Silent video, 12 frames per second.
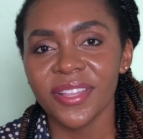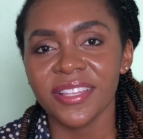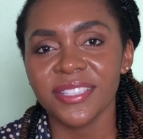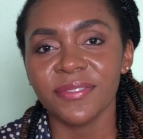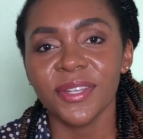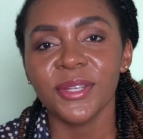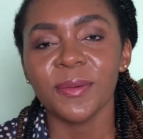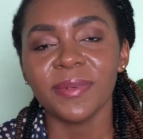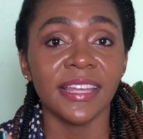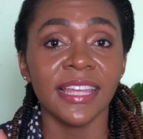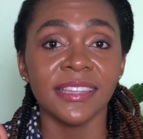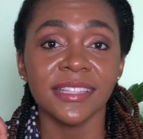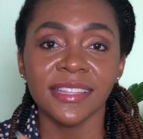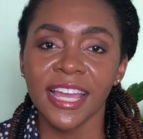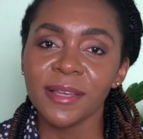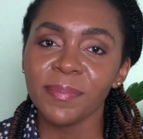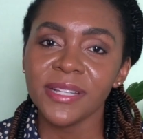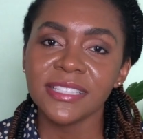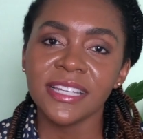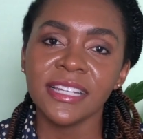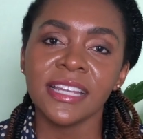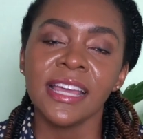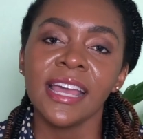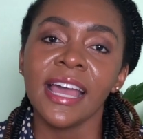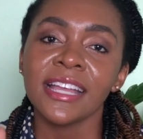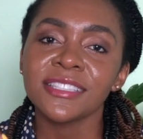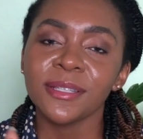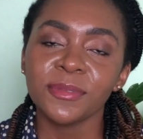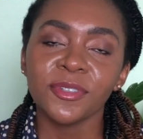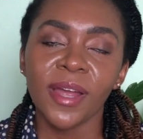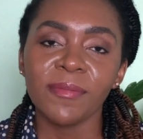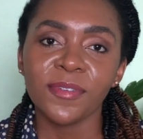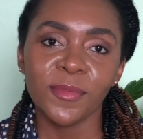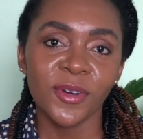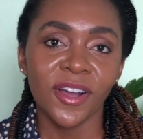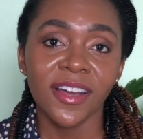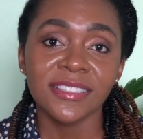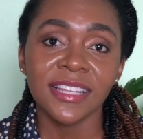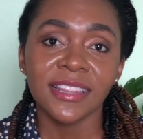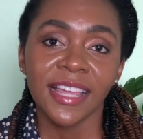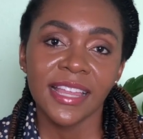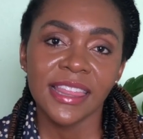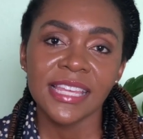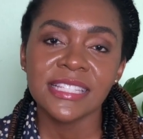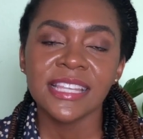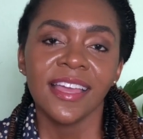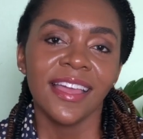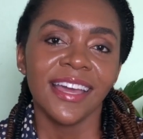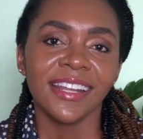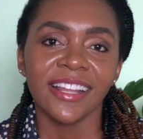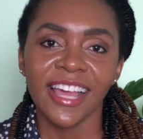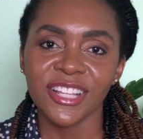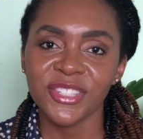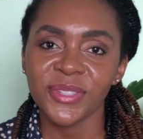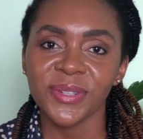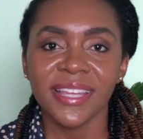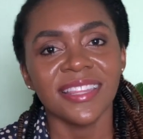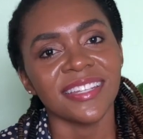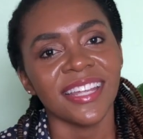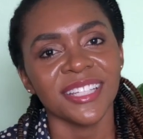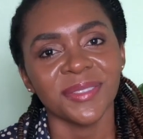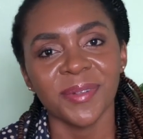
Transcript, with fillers: this video, please hit the like button and subscribe for more content like this and I'll catch you in the next